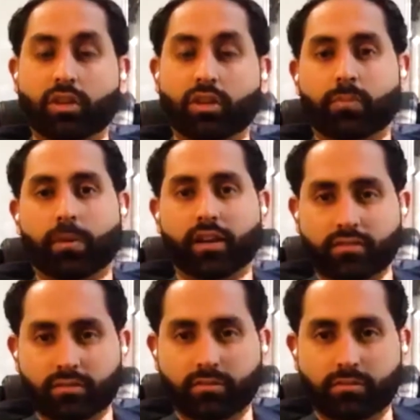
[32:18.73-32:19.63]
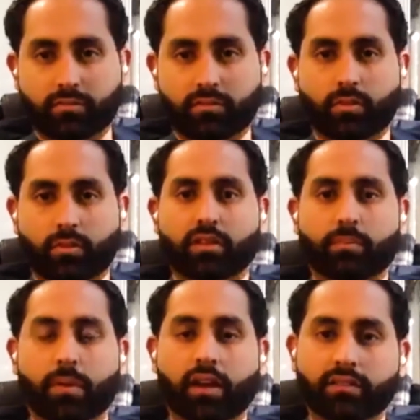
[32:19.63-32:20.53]
you get paired to one of
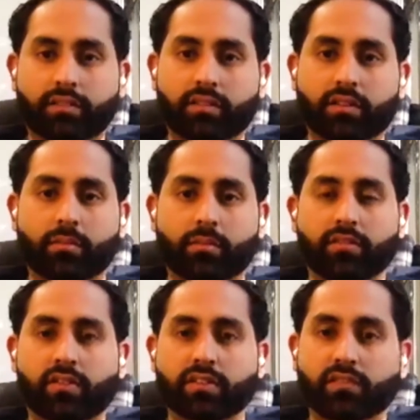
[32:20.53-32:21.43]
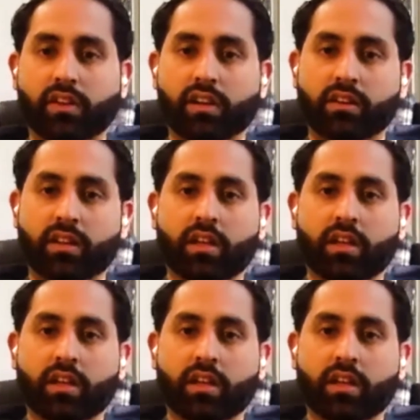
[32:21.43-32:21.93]
the partners at a big VC fund